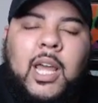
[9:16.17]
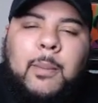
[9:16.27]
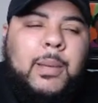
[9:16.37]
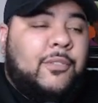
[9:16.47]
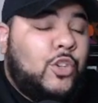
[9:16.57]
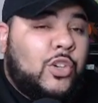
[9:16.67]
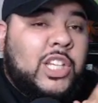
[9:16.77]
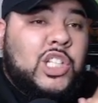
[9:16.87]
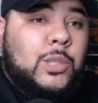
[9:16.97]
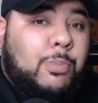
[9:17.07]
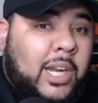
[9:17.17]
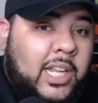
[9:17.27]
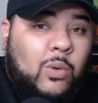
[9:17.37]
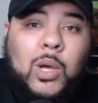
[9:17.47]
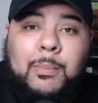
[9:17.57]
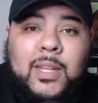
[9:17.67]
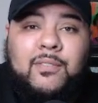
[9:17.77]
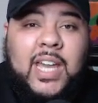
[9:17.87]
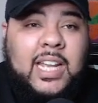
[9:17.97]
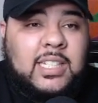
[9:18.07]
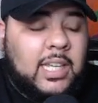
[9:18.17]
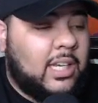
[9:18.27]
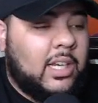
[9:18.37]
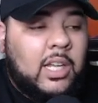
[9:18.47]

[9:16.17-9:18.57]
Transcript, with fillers: But if you can spread it while being vaccinated,